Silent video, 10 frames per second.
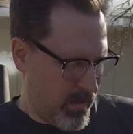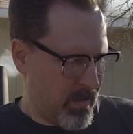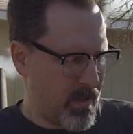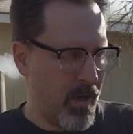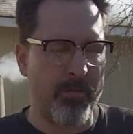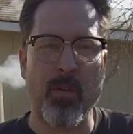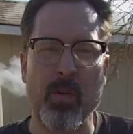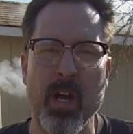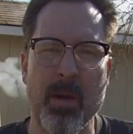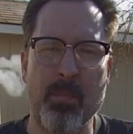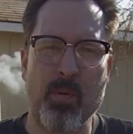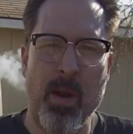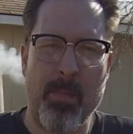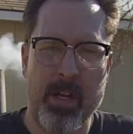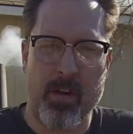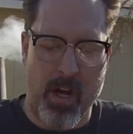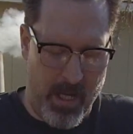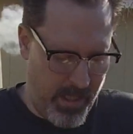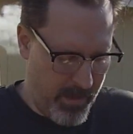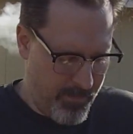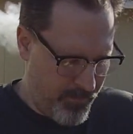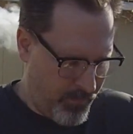So for prepping our onion,